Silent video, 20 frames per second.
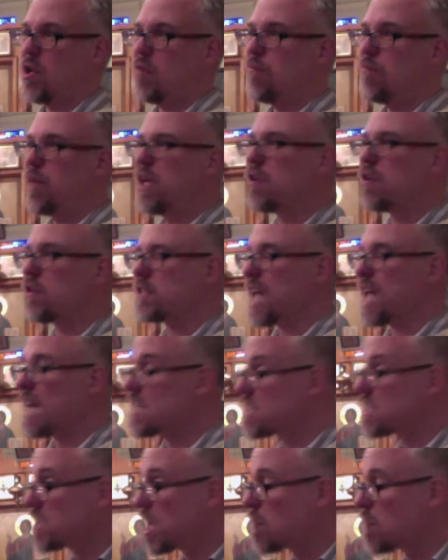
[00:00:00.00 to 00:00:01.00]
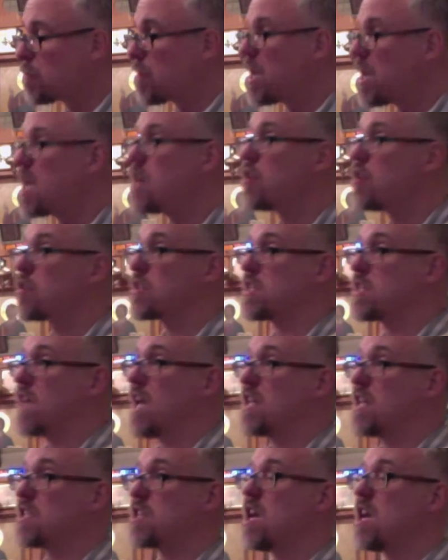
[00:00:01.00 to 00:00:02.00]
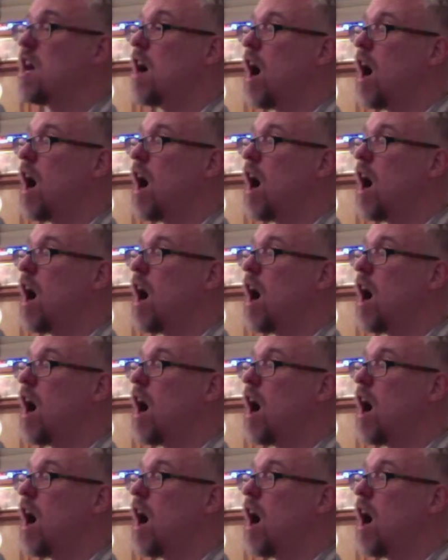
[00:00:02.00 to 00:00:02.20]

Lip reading: built, as St. Peter says,